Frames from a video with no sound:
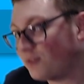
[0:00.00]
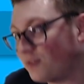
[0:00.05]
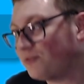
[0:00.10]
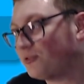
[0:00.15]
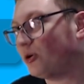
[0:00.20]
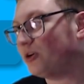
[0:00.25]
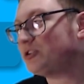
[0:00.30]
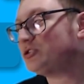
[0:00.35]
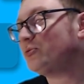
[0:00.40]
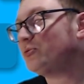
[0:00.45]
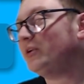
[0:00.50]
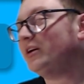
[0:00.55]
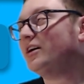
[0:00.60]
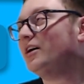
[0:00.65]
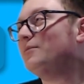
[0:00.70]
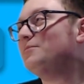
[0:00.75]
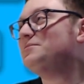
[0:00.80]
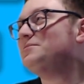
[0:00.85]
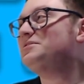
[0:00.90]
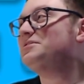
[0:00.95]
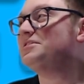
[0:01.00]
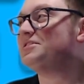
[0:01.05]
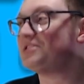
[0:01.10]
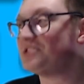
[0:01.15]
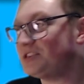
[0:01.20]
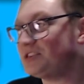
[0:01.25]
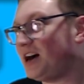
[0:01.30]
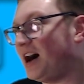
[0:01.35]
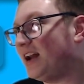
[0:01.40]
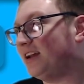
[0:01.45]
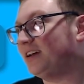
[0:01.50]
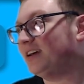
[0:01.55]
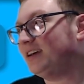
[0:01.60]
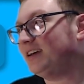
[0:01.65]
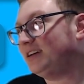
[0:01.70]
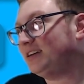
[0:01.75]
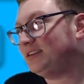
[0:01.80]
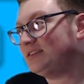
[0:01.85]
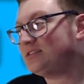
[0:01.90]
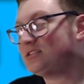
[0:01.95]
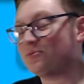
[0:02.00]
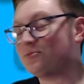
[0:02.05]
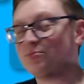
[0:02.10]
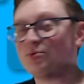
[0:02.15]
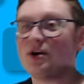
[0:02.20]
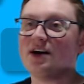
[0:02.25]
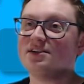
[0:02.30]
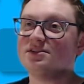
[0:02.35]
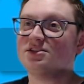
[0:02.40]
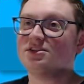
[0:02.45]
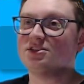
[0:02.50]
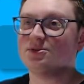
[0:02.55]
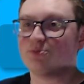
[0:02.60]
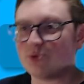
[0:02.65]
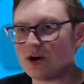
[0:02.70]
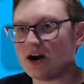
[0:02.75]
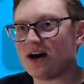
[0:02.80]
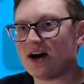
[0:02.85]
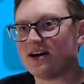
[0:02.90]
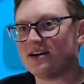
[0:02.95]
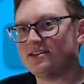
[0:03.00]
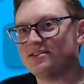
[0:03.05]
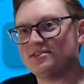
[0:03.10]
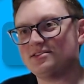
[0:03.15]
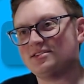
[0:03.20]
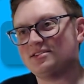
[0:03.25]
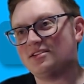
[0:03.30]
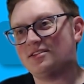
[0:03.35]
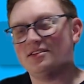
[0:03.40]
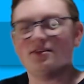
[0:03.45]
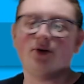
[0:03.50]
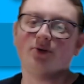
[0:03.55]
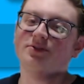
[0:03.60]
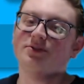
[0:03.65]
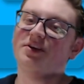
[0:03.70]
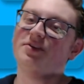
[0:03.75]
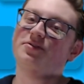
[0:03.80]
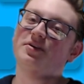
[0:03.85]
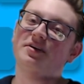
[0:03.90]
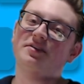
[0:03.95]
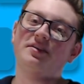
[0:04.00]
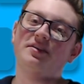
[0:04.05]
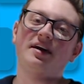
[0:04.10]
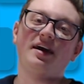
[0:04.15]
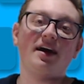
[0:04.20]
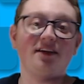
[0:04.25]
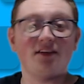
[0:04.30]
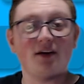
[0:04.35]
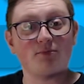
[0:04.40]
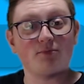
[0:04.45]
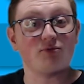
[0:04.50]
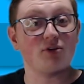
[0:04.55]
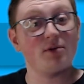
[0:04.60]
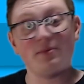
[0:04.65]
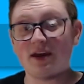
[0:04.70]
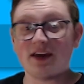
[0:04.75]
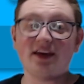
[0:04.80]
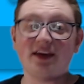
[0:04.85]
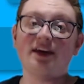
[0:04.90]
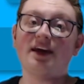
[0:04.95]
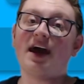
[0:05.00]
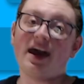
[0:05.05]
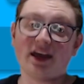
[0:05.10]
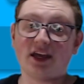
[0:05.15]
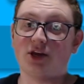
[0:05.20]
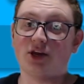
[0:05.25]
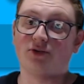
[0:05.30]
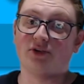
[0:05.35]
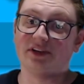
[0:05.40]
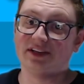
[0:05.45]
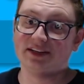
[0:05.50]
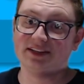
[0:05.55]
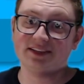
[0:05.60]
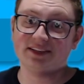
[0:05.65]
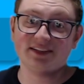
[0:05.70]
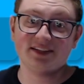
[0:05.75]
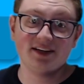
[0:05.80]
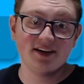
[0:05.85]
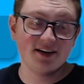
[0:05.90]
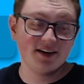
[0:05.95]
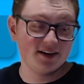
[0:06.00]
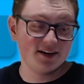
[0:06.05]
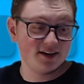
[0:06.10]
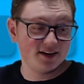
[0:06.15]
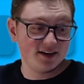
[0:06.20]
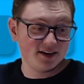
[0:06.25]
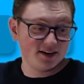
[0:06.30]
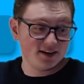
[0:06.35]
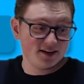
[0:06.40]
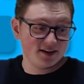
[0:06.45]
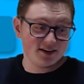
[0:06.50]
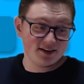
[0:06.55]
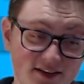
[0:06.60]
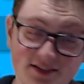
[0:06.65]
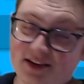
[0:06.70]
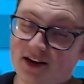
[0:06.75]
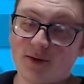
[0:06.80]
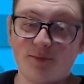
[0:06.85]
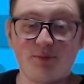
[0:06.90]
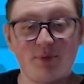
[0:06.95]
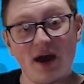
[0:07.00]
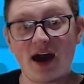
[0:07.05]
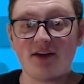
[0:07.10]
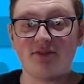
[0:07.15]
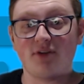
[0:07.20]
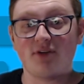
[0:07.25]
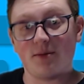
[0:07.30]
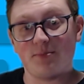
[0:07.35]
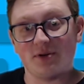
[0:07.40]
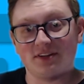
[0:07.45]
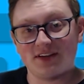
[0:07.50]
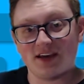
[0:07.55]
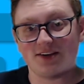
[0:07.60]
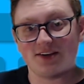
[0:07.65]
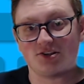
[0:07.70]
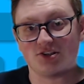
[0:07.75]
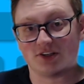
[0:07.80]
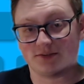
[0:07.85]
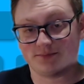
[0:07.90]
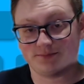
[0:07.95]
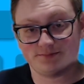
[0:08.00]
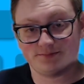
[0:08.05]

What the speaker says: of course, when it comes to Sonic, surprise, surprise, the only thing they end up remaking accurately is their bad reputation.